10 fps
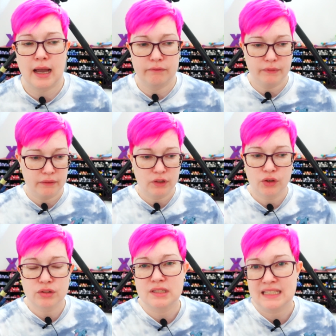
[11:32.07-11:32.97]
I'm, i have got
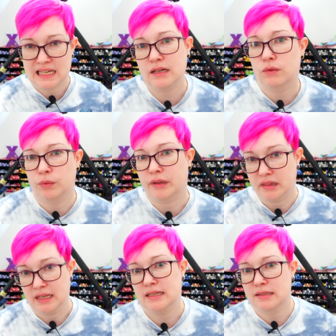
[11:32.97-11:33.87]
to deal
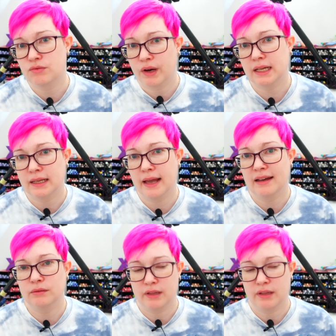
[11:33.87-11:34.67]
with this right now,